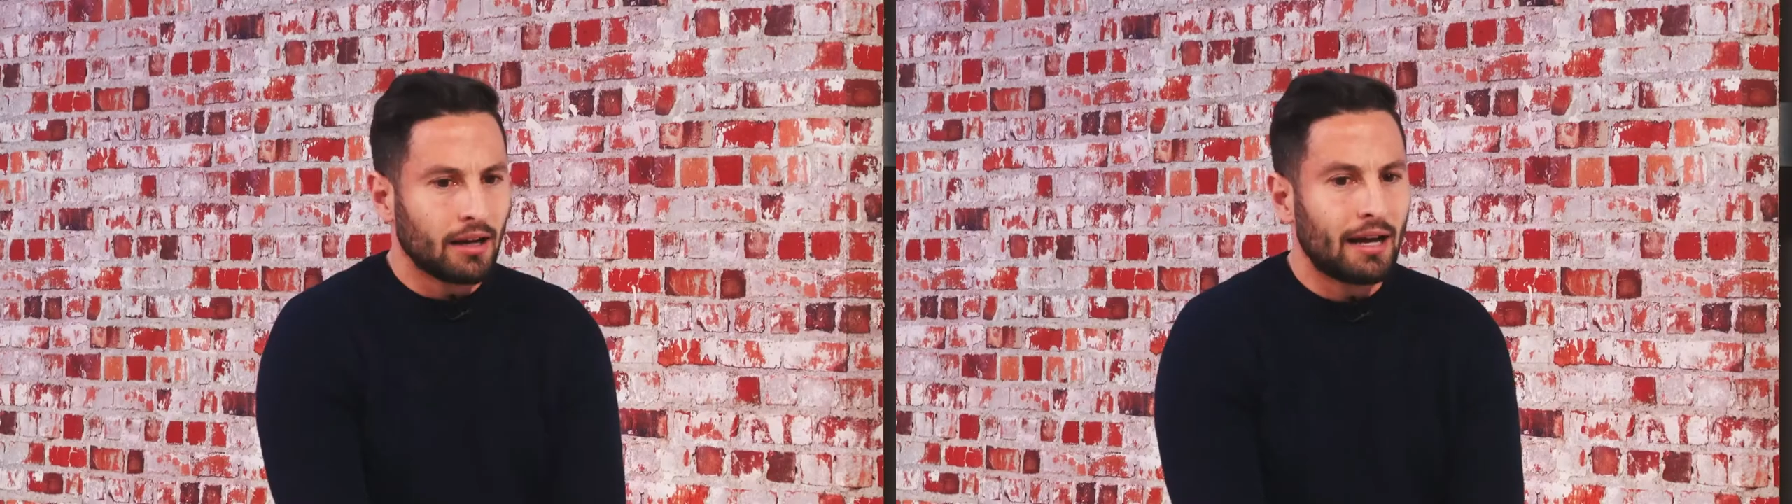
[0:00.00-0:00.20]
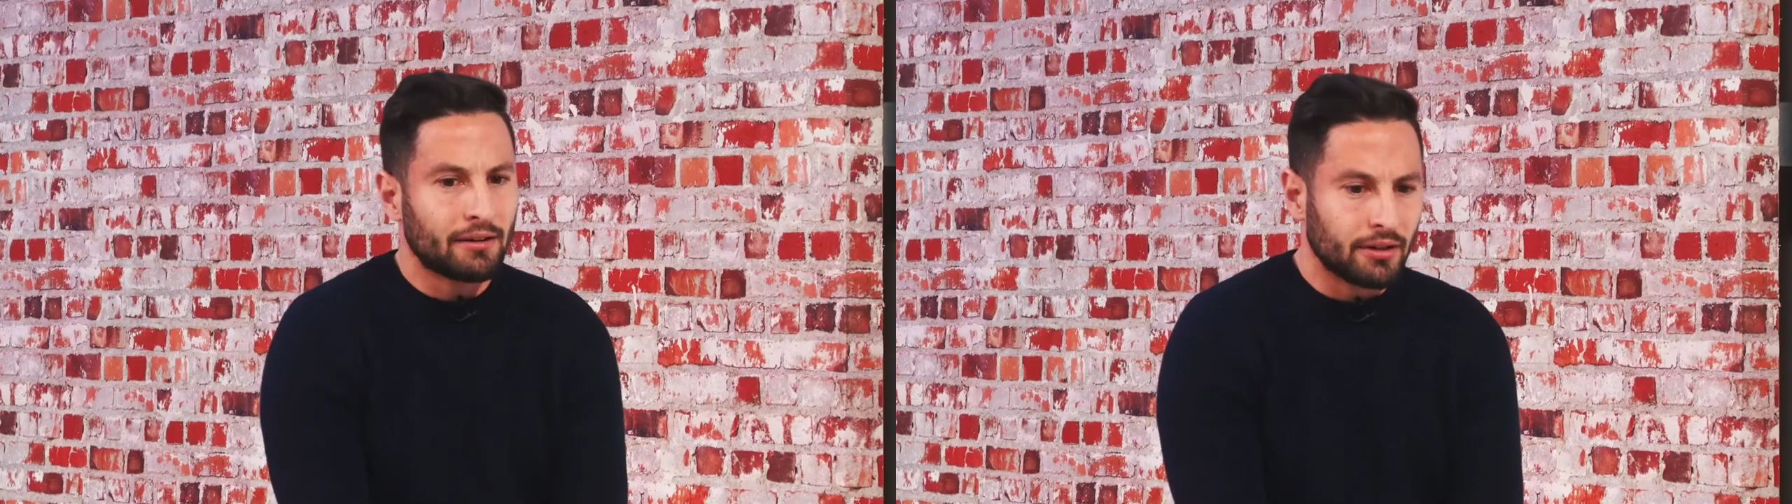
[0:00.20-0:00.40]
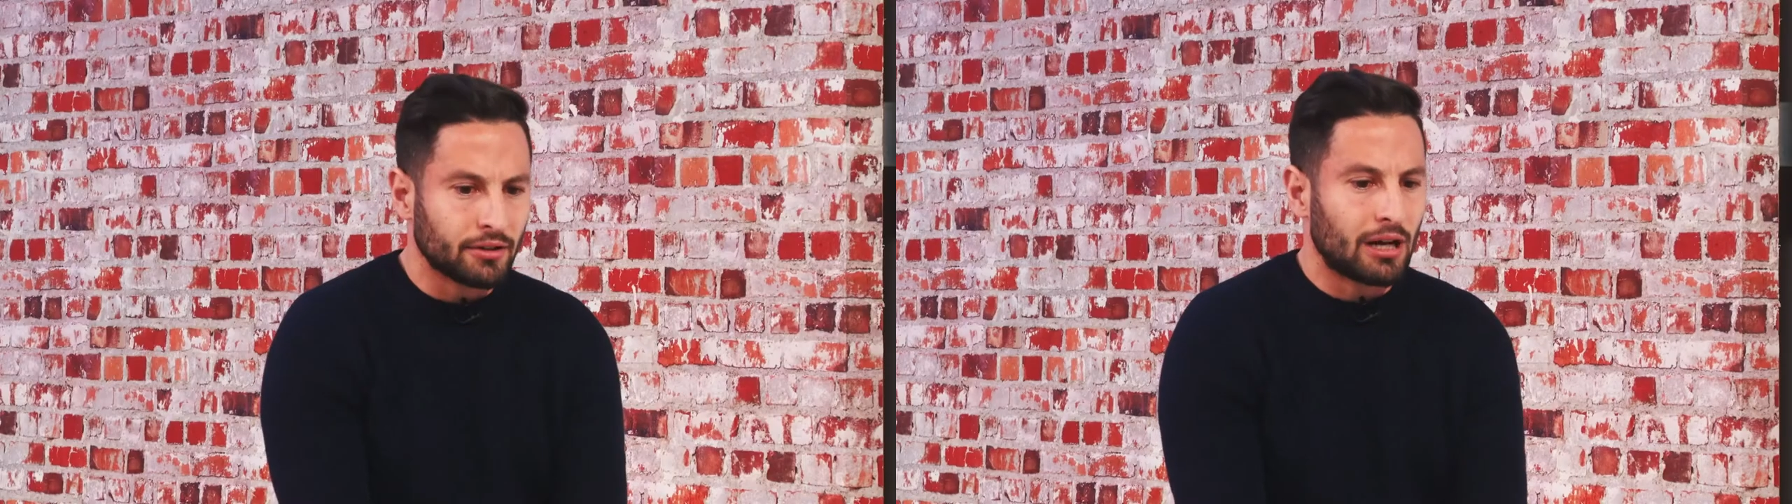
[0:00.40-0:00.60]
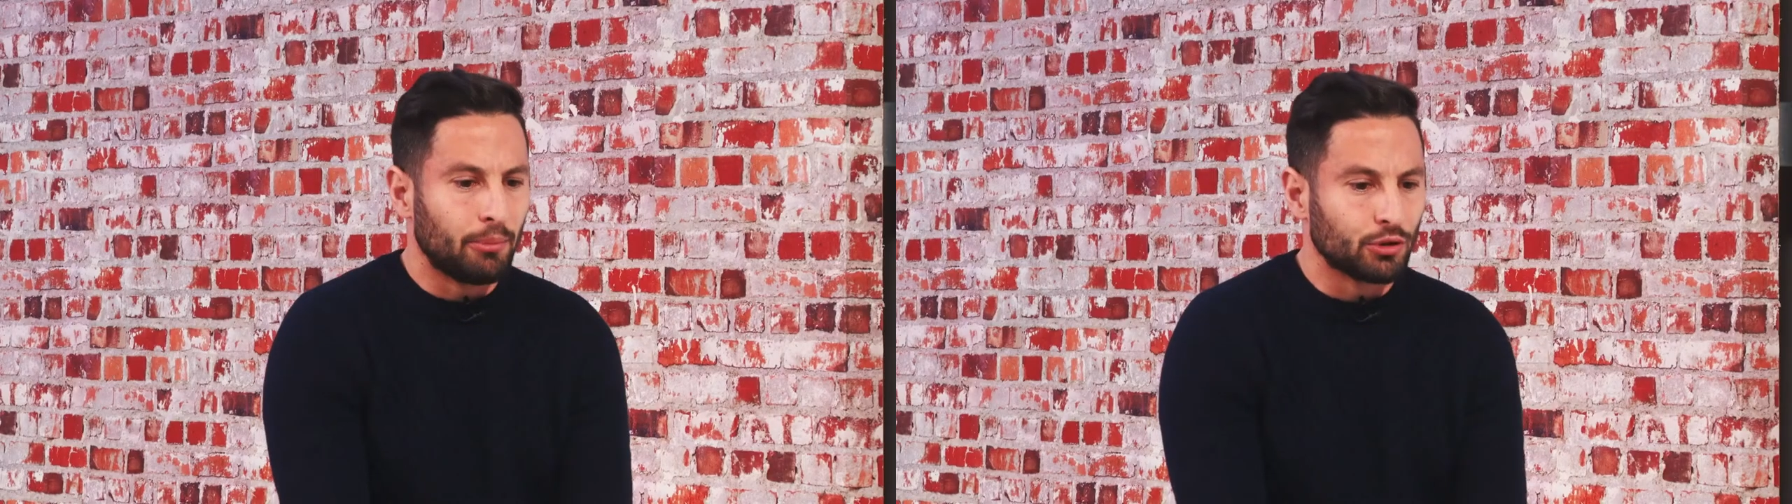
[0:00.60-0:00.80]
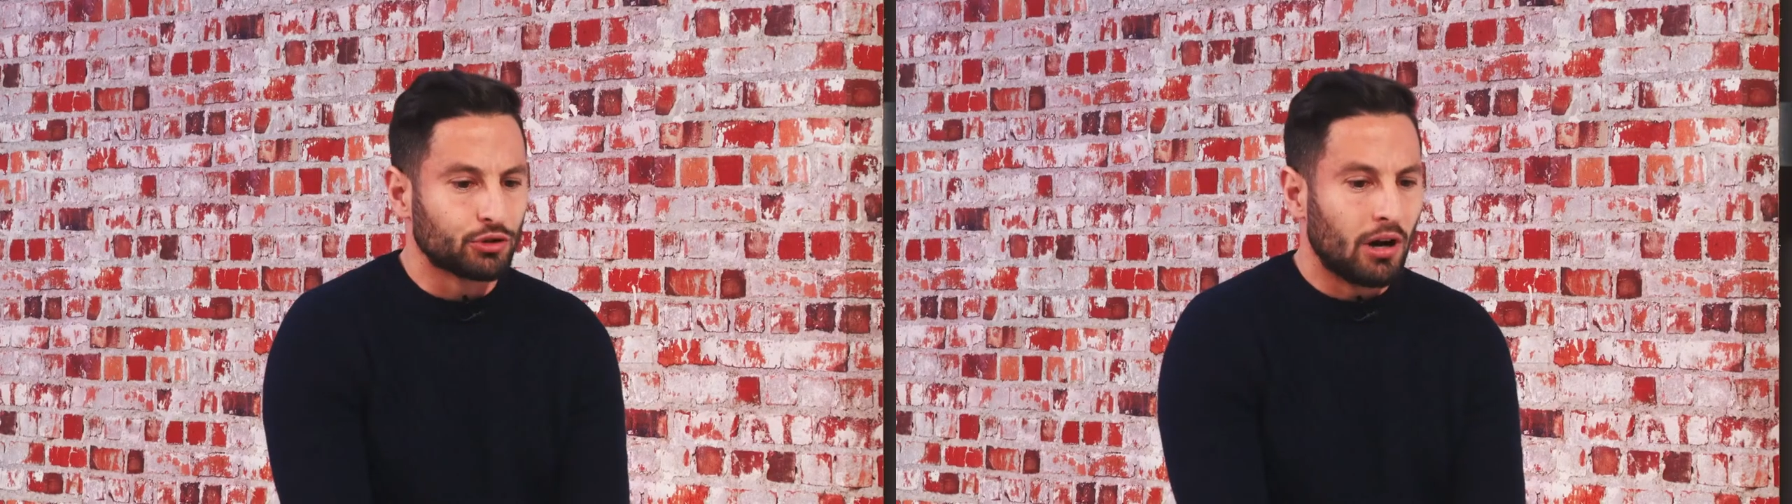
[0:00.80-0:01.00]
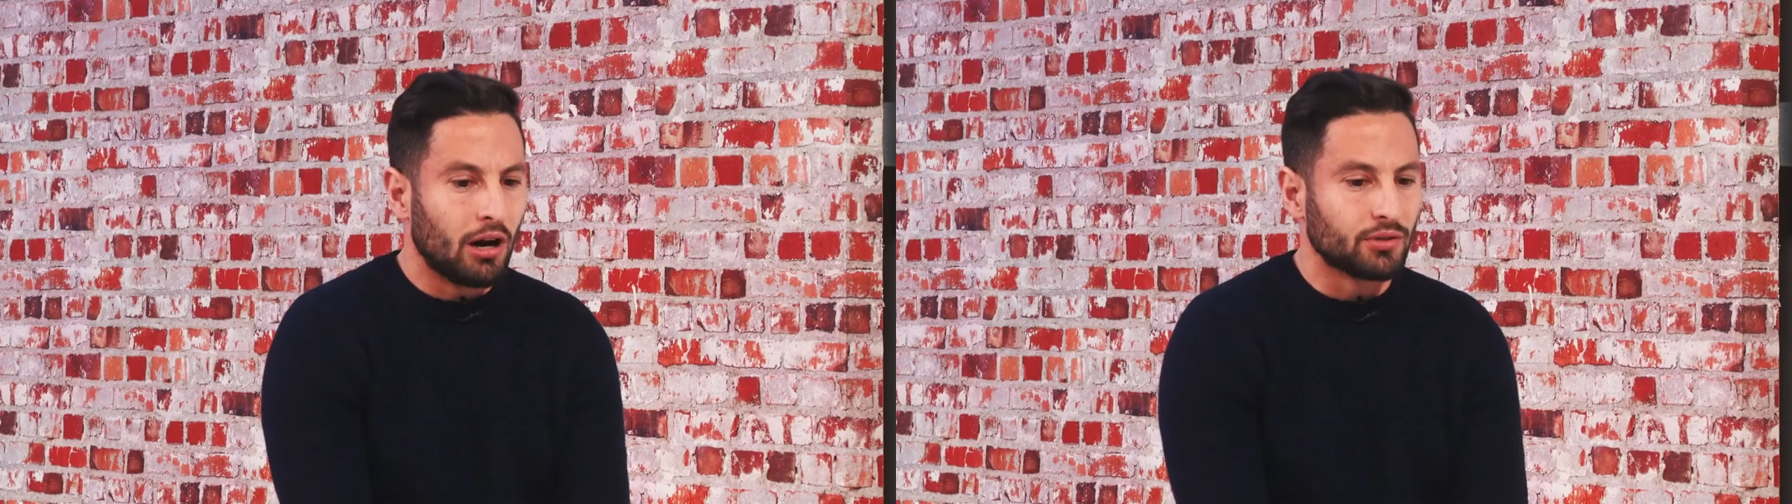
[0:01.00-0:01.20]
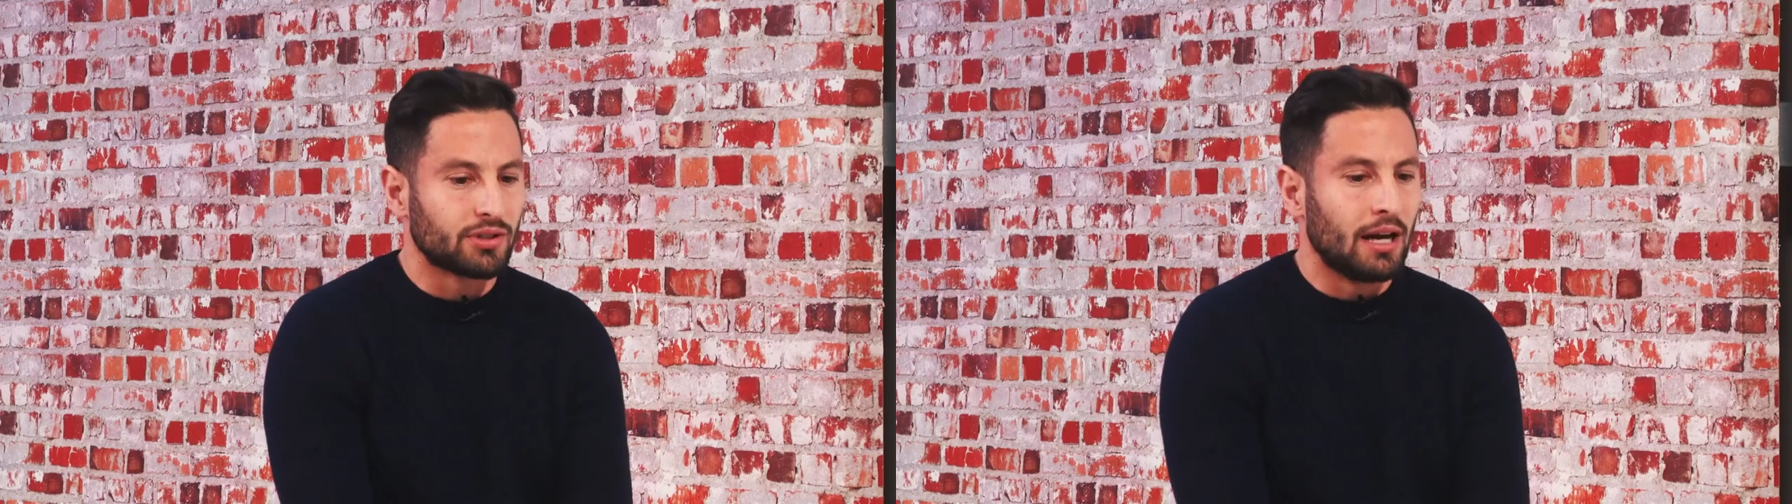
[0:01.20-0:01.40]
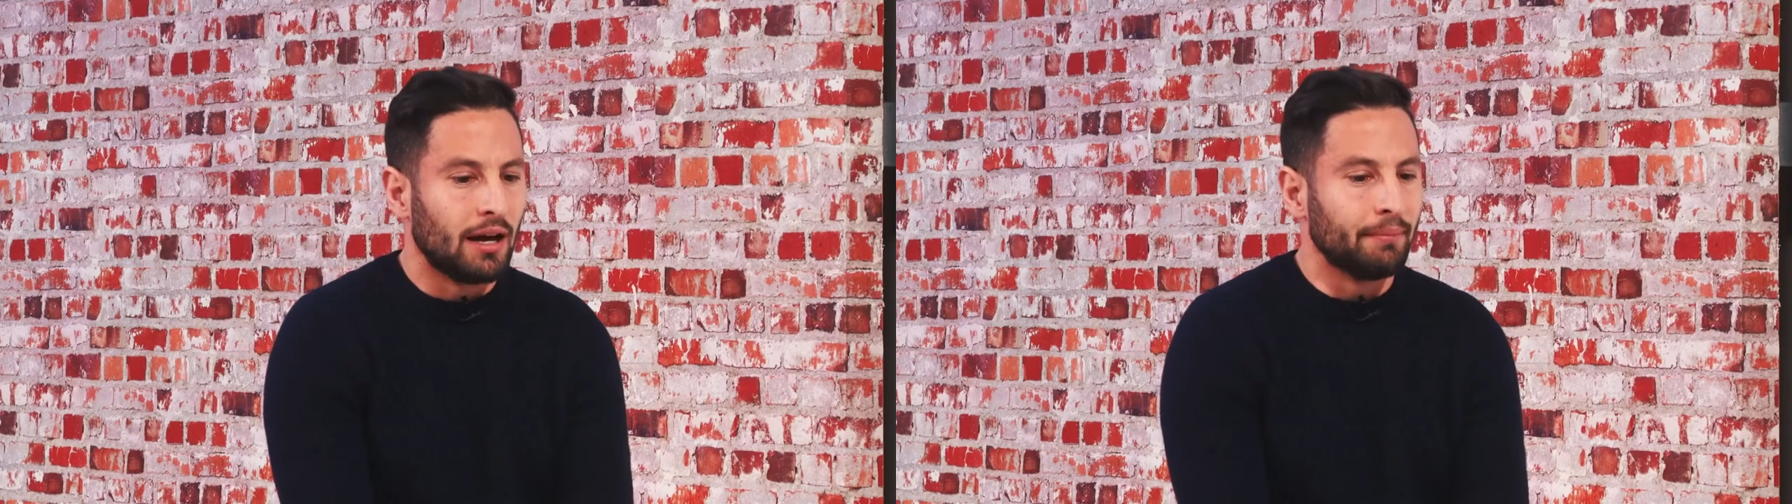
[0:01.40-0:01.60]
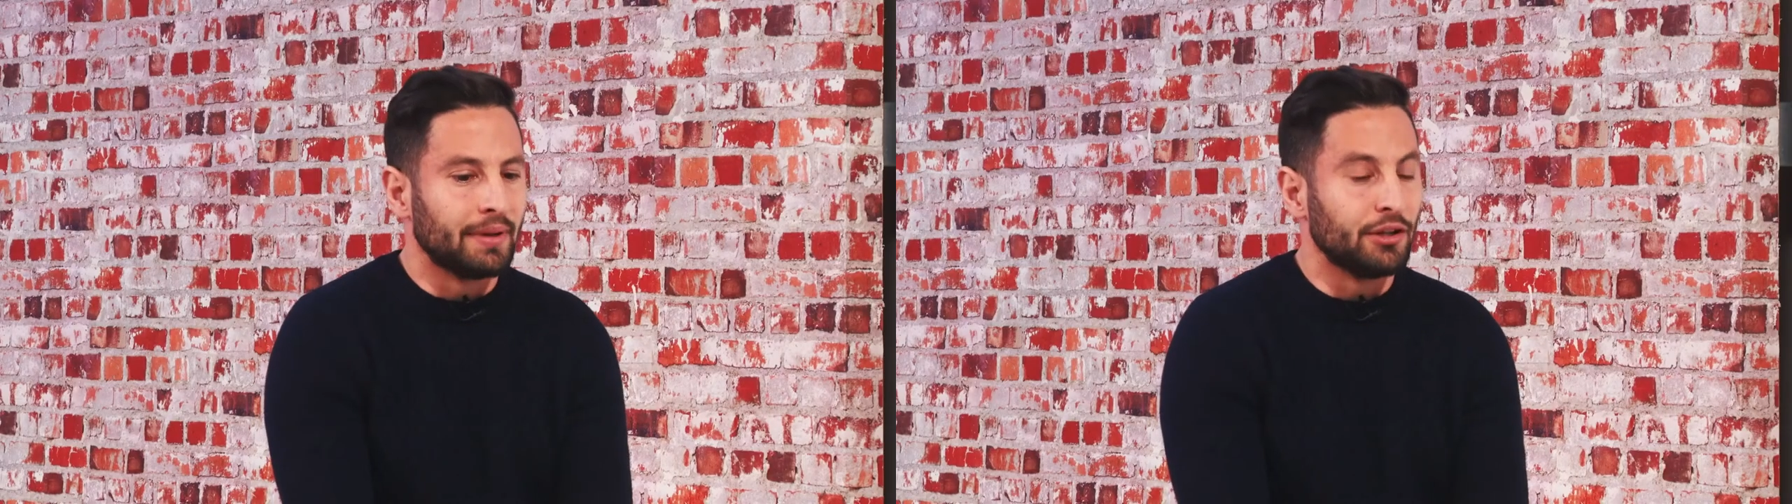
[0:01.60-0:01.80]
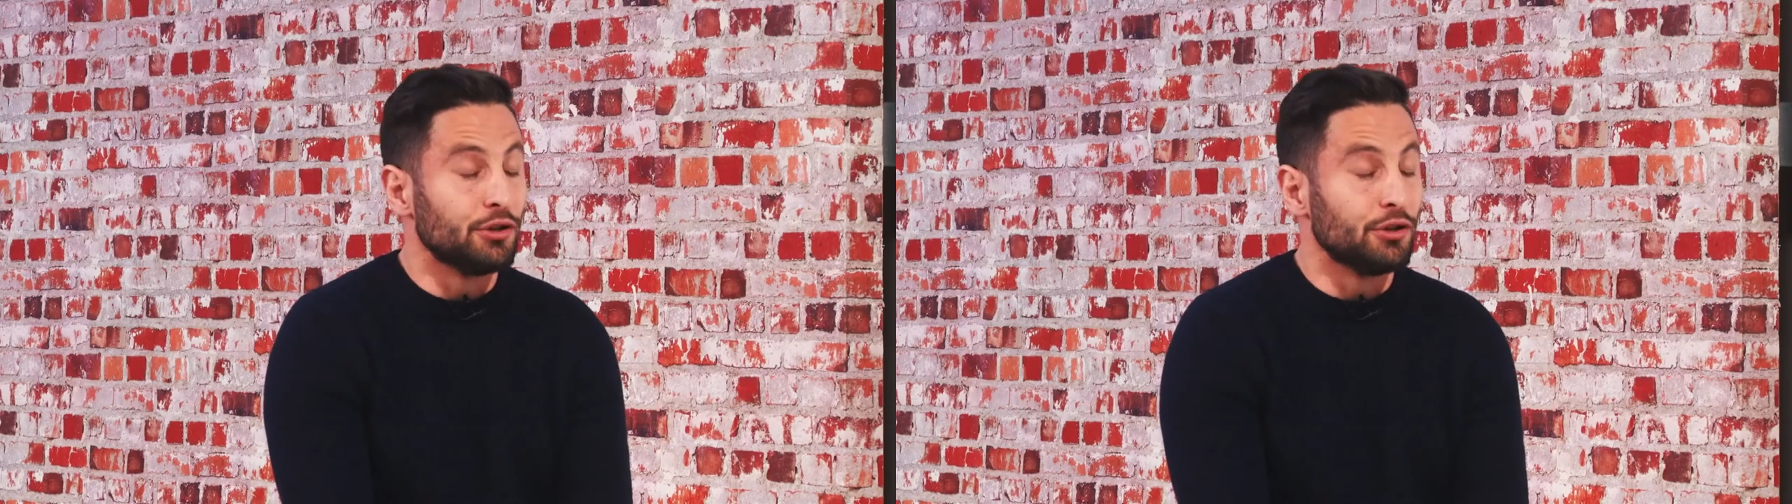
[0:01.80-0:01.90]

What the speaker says: I had a couple of trials in